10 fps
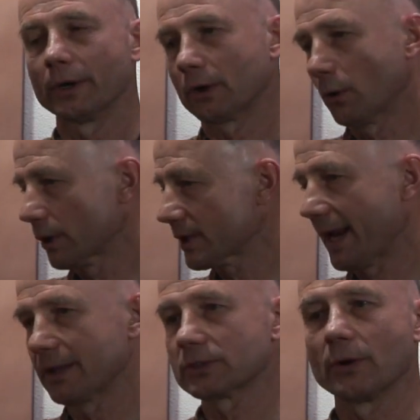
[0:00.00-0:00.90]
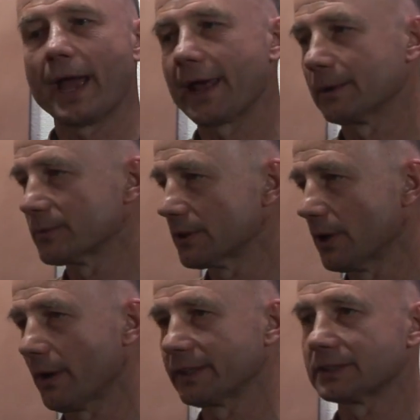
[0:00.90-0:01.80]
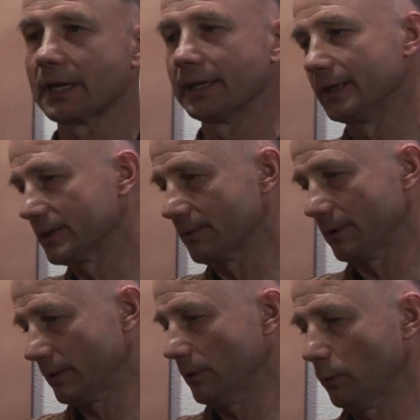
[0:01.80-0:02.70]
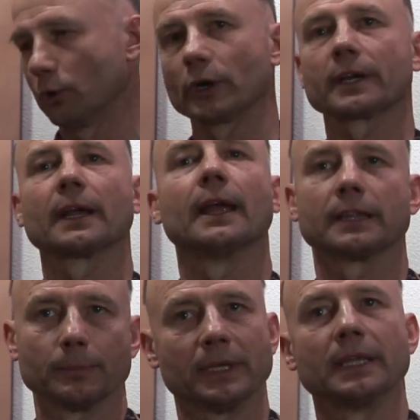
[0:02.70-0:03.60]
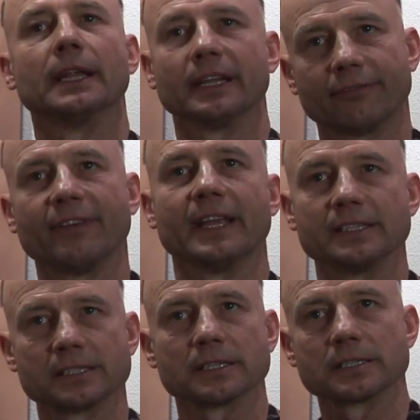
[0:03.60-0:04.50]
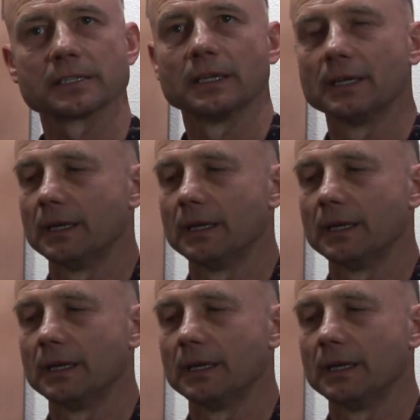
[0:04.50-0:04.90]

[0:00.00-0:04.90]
And of course, Ansel Adams, you know, I studied his work at the beginning phases